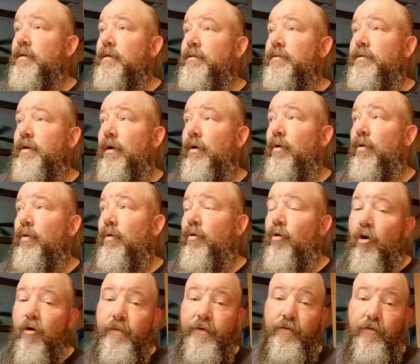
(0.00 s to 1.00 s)
So
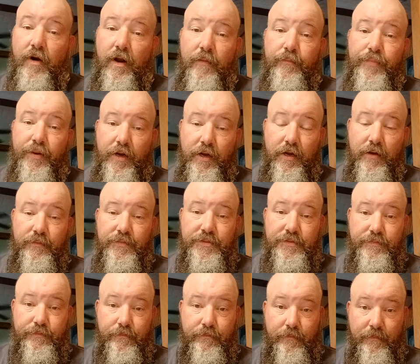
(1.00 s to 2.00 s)
Gorman-Rupp
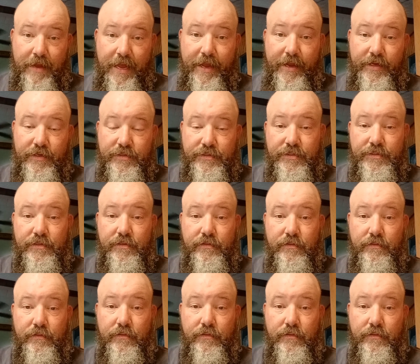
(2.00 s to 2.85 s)
Pumps makes